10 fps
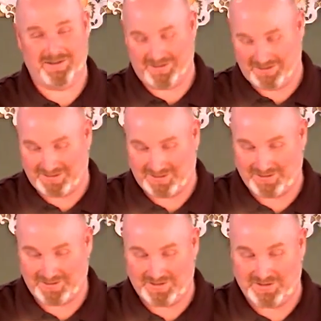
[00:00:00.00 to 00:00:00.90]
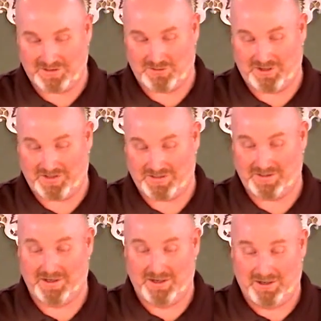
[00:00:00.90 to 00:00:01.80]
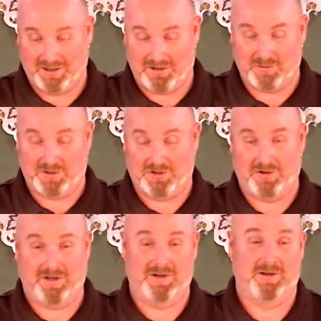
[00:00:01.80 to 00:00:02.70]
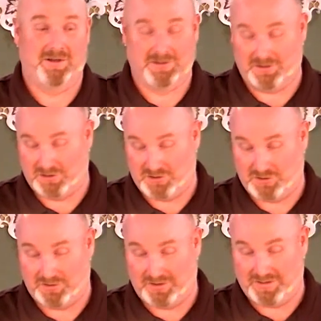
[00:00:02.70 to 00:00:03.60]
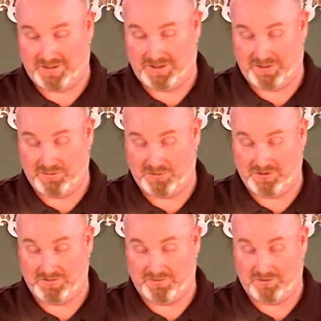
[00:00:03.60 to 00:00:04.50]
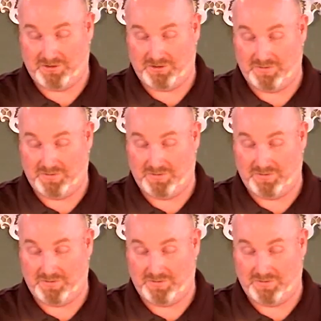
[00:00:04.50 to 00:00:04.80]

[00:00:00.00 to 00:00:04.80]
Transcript: This is Christ returning to destroy these kingdoms once and for all.